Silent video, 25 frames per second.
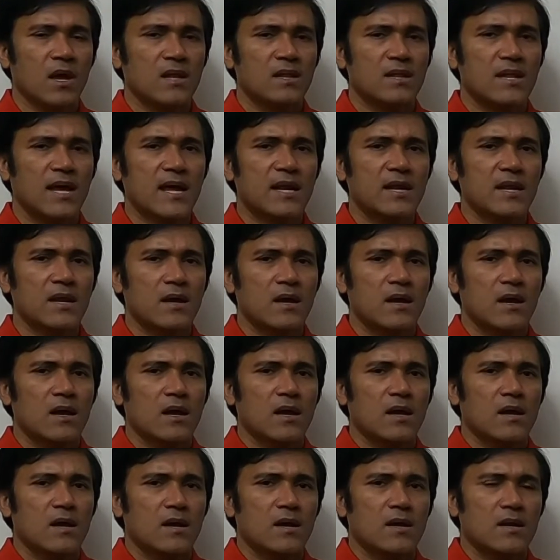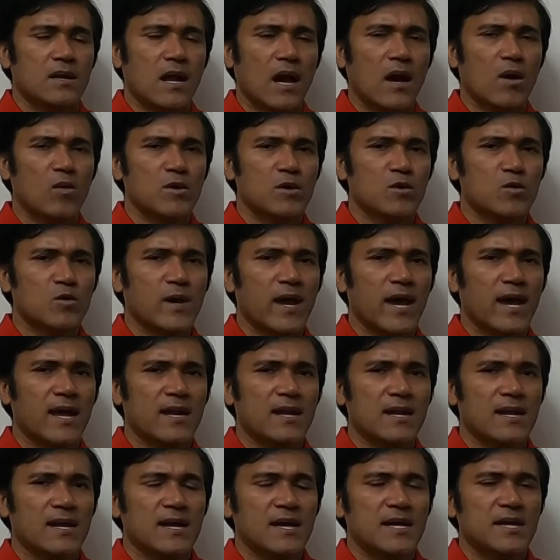Then now you
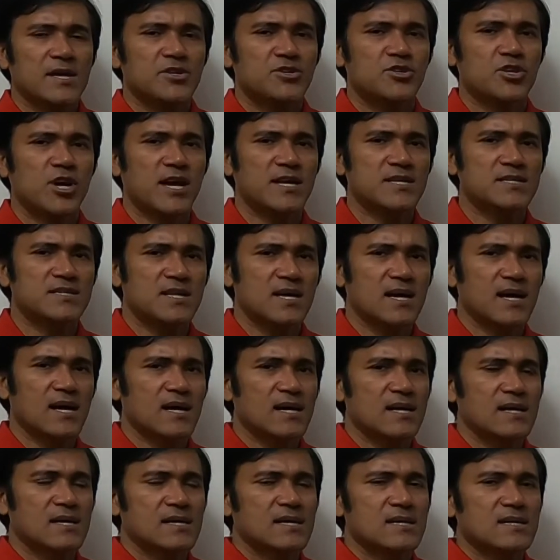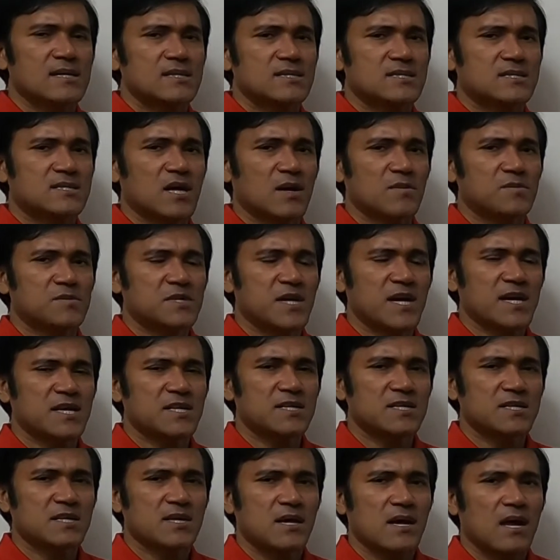can change the
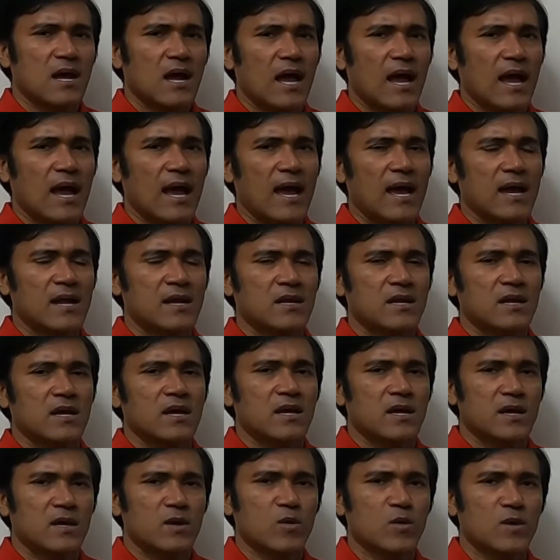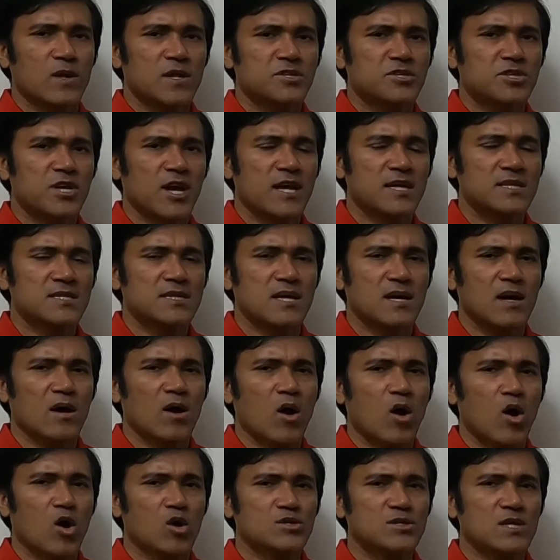subject and you will change the
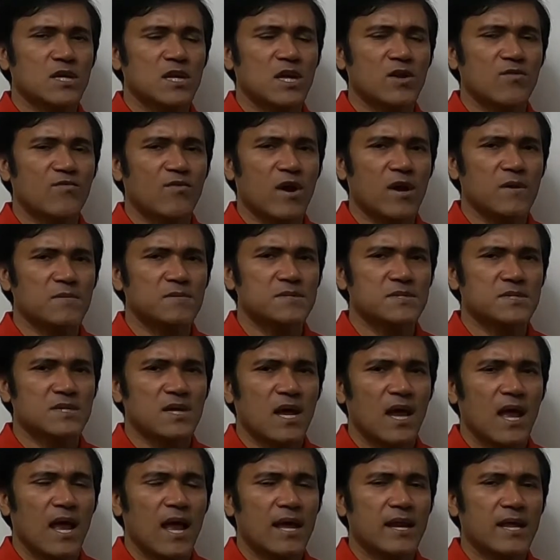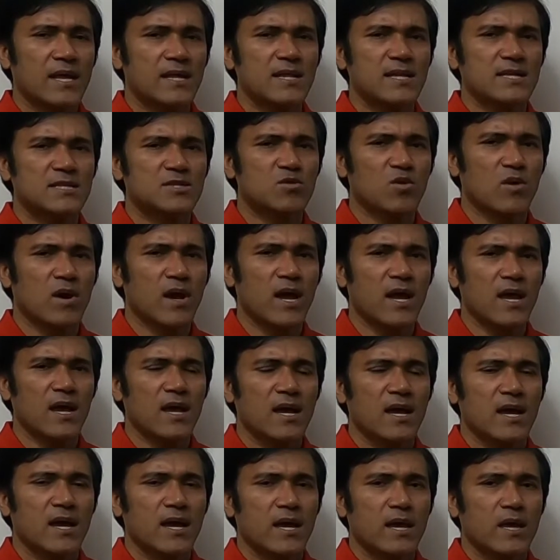auxiliary verbs, and in this way
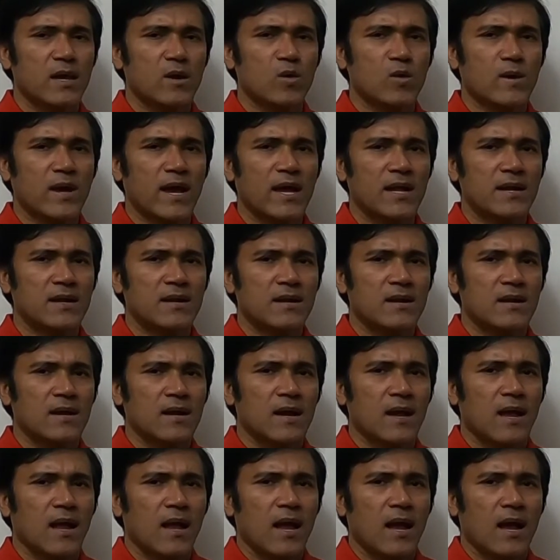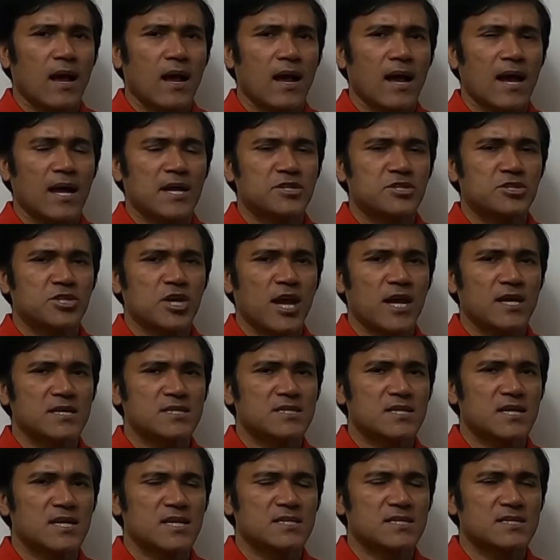you can
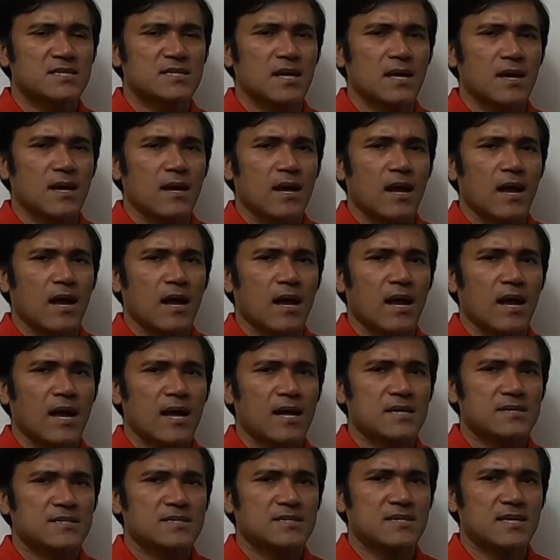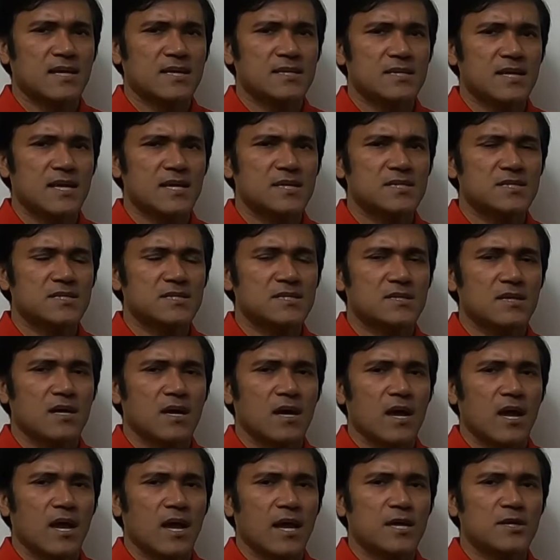change this sentence
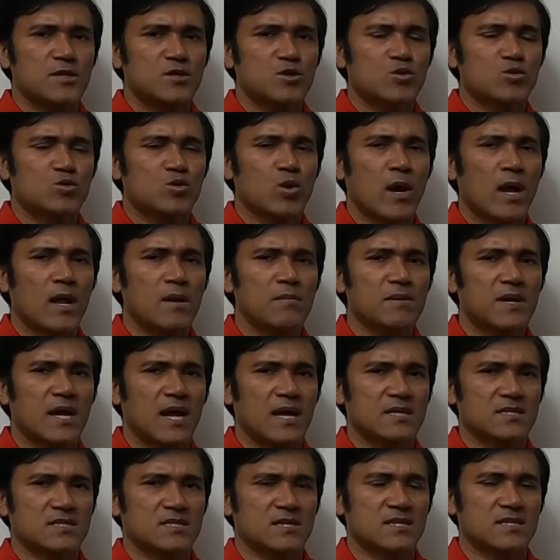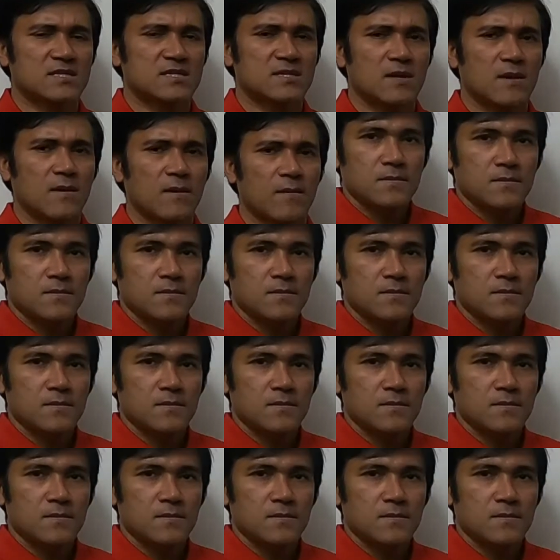into 12 tenses.